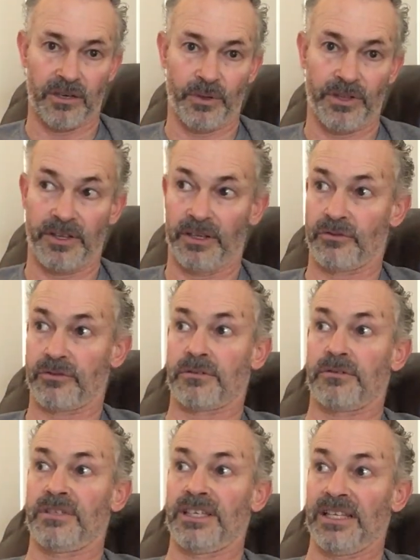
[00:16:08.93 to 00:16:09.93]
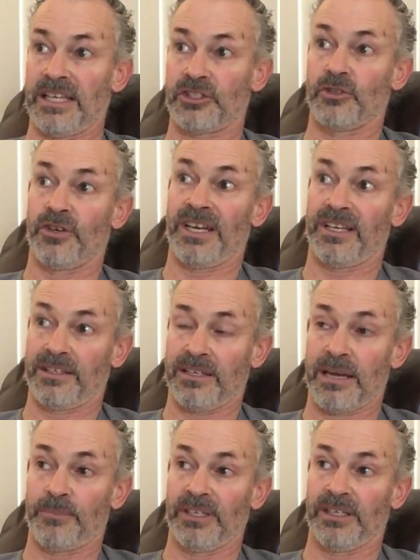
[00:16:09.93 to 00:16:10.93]
we think, crikey, that's not
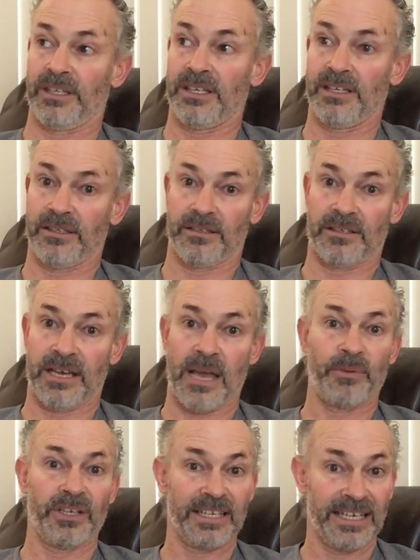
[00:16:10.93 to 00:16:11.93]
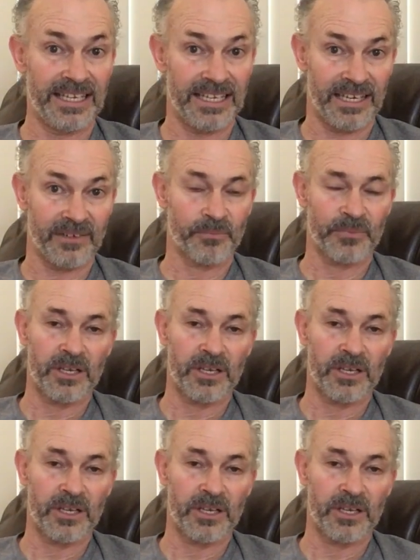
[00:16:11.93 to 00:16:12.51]
happening in here.